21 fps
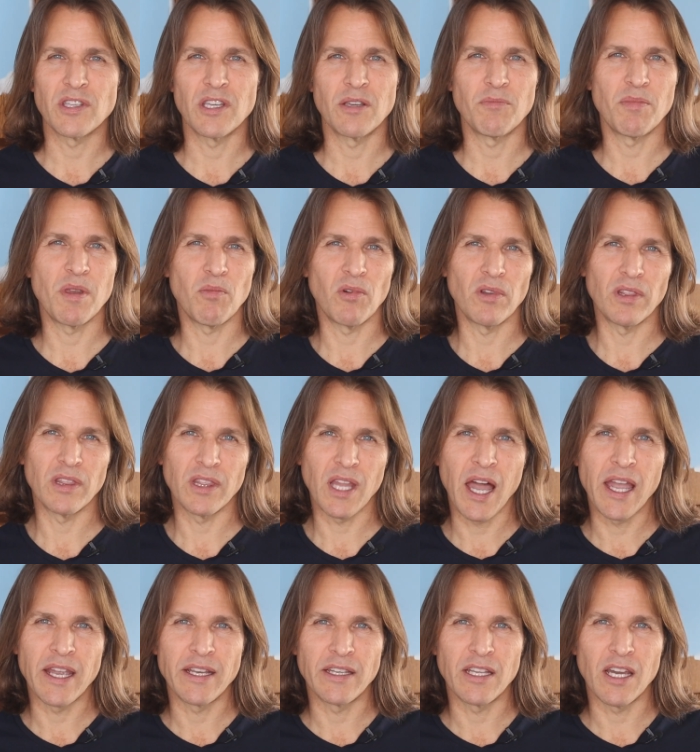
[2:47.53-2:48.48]
seeing people
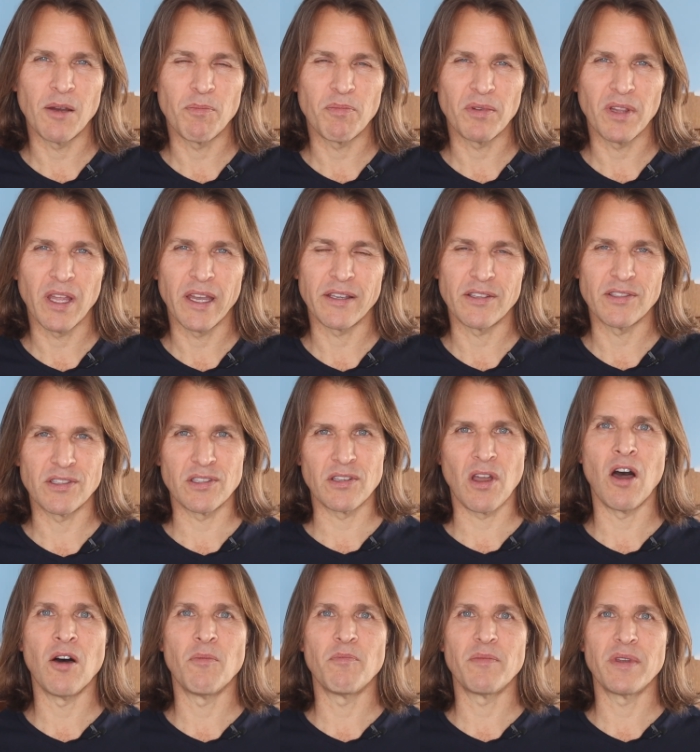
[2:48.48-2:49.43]
lined up like
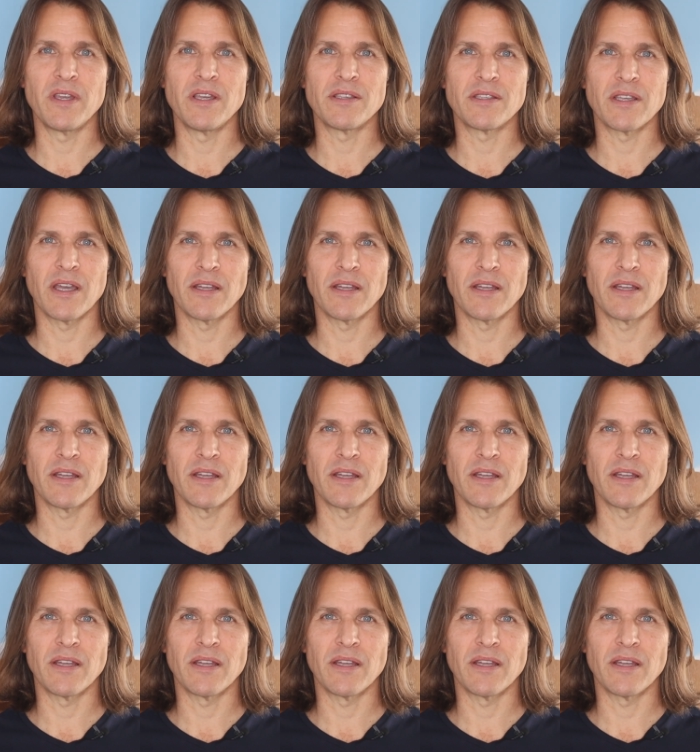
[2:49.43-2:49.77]
zombies